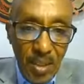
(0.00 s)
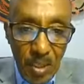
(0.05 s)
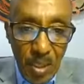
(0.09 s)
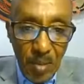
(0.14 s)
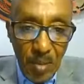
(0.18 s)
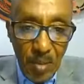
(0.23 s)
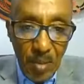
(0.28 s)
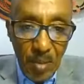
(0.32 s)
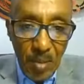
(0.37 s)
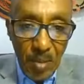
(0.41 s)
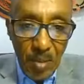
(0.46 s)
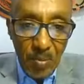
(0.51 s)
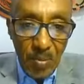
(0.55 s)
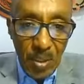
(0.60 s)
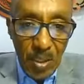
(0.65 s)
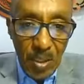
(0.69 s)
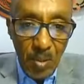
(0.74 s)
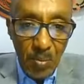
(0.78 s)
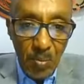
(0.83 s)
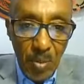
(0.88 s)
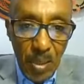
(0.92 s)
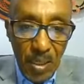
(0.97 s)
became
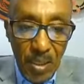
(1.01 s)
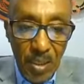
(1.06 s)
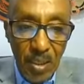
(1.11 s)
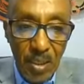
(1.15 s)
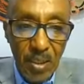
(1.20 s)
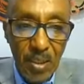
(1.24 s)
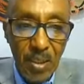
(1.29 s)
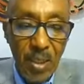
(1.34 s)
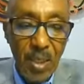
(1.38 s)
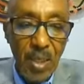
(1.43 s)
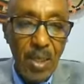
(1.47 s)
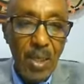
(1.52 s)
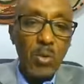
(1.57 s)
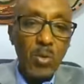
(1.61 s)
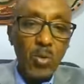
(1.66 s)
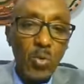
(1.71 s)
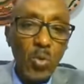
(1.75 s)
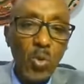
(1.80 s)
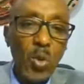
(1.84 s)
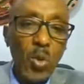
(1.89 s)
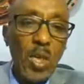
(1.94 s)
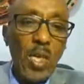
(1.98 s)
independent,
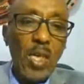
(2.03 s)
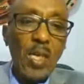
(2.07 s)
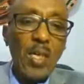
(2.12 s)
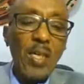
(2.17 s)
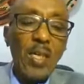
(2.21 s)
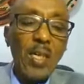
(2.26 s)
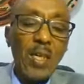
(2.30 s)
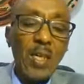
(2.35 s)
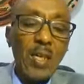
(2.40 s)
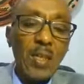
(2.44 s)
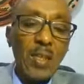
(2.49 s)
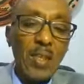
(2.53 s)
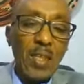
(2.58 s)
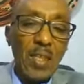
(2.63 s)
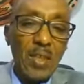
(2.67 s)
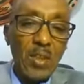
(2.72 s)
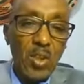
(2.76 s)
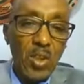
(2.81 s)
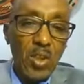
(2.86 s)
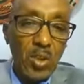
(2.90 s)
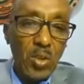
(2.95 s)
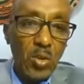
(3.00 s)
ruling the